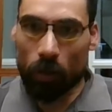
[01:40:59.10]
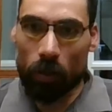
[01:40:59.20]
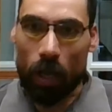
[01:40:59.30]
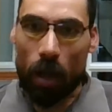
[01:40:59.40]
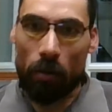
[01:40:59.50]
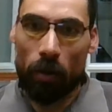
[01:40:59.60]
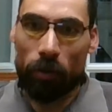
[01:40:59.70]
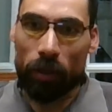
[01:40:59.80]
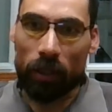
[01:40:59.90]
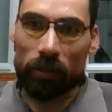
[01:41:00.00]
Yeah,
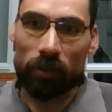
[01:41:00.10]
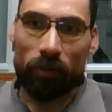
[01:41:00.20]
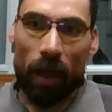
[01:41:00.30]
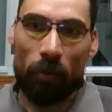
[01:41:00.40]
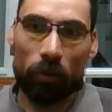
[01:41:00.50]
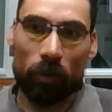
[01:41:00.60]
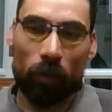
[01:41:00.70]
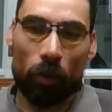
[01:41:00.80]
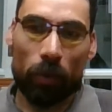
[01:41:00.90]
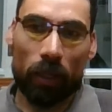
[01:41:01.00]
thing is, if I would
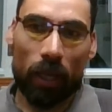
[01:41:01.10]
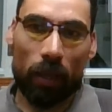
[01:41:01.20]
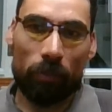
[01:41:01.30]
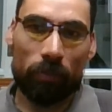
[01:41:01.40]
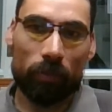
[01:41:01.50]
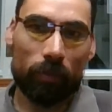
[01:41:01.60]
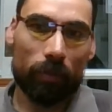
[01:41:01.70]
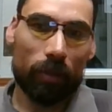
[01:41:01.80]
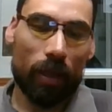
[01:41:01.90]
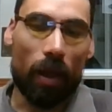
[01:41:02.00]
develop a game,
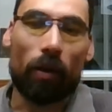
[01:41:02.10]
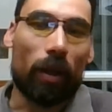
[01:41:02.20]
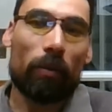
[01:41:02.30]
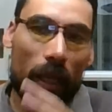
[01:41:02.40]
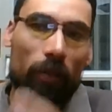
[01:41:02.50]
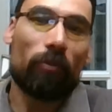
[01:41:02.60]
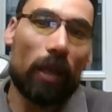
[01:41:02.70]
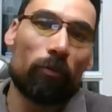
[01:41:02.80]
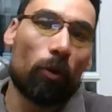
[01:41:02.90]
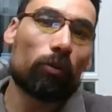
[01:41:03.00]
okay,
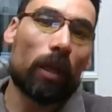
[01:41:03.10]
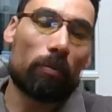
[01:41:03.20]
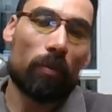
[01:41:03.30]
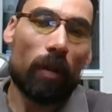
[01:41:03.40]
it won't happen.